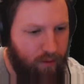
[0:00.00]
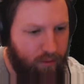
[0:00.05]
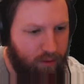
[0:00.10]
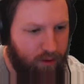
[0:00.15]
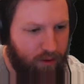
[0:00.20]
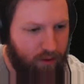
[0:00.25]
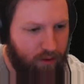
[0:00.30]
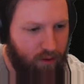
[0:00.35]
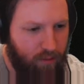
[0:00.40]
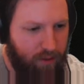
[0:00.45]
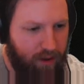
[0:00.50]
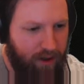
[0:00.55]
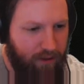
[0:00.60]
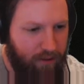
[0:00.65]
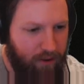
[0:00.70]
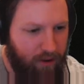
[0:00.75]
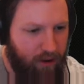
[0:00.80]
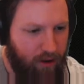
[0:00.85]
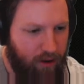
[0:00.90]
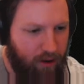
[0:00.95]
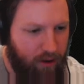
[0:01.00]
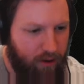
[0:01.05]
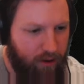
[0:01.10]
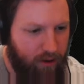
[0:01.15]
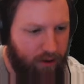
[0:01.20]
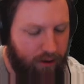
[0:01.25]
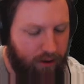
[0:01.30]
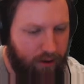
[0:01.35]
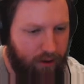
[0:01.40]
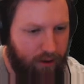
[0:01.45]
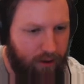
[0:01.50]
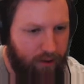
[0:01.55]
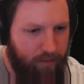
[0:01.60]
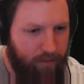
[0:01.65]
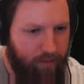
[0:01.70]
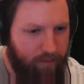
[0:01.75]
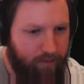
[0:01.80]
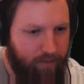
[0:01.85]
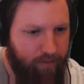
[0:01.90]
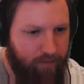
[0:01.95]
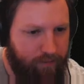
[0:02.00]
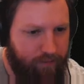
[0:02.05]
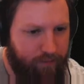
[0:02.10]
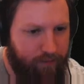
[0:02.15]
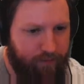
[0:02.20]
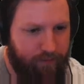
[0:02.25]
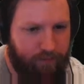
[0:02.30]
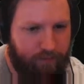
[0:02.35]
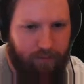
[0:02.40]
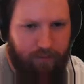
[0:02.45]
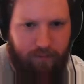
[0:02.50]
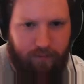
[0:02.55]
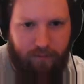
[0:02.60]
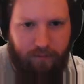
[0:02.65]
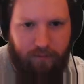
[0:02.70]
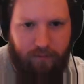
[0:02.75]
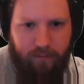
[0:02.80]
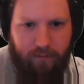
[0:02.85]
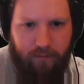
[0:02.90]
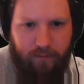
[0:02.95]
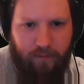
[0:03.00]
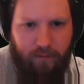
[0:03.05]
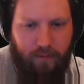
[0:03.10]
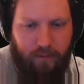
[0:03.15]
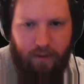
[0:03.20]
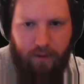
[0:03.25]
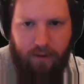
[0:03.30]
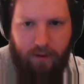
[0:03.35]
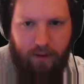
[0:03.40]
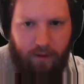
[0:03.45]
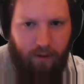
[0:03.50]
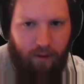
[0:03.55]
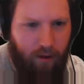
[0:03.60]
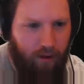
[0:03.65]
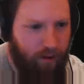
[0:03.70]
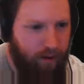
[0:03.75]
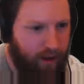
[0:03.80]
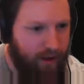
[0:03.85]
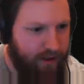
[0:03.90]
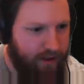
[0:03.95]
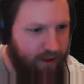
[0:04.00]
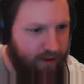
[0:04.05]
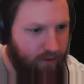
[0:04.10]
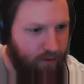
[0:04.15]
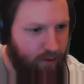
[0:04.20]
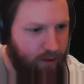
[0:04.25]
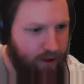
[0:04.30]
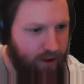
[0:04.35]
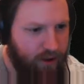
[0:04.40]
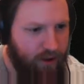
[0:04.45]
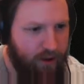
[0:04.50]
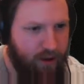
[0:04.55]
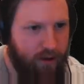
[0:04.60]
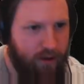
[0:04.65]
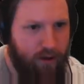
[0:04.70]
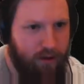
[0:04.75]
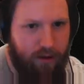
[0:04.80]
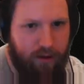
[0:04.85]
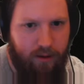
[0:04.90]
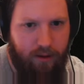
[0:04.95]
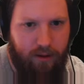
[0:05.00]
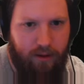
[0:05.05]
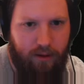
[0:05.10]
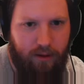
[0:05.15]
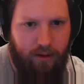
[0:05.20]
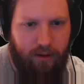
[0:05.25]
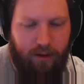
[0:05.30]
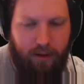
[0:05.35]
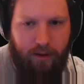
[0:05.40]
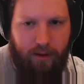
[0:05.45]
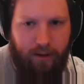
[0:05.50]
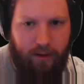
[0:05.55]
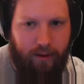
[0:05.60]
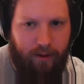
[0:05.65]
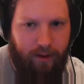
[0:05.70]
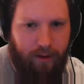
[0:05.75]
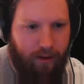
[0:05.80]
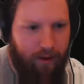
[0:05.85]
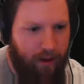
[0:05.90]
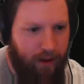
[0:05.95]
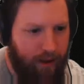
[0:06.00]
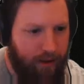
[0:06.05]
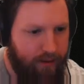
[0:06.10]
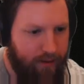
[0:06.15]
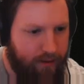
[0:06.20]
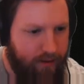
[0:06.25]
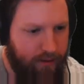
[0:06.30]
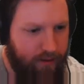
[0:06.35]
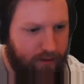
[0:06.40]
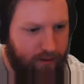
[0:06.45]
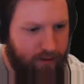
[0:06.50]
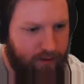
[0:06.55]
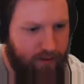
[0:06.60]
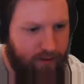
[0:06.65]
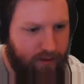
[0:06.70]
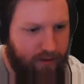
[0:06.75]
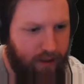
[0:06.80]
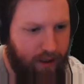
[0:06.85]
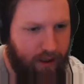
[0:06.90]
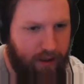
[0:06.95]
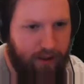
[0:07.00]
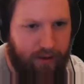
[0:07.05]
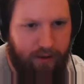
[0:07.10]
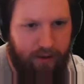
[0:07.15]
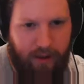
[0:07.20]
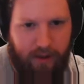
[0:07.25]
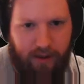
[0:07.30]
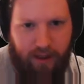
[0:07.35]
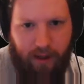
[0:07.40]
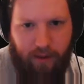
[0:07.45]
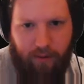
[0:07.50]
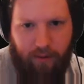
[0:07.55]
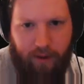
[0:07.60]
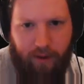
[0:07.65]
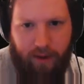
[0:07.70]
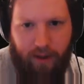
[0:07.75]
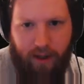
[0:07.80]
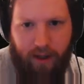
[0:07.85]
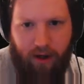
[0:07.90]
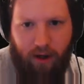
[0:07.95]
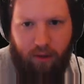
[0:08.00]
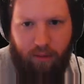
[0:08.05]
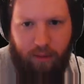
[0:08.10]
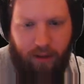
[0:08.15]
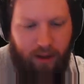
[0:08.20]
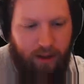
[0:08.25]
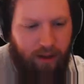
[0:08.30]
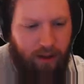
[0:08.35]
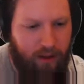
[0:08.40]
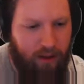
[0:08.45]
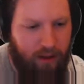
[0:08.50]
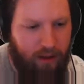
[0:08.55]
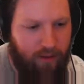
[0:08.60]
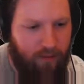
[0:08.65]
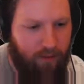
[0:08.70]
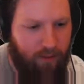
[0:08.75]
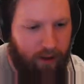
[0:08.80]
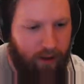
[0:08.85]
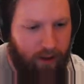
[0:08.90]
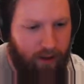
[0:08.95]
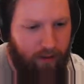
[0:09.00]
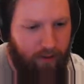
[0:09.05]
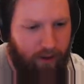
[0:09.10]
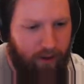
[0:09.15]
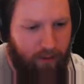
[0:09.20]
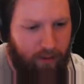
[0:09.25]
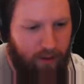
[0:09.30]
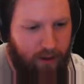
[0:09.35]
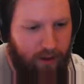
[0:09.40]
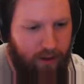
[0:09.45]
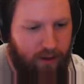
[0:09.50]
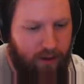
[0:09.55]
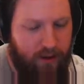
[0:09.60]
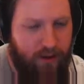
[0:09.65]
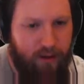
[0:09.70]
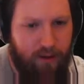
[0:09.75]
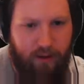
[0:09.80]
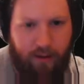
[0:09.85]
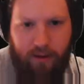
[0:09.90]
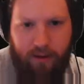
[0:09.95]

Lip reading: political power currently. So all that's out of question. That tank design's not really going to help me right now anyways.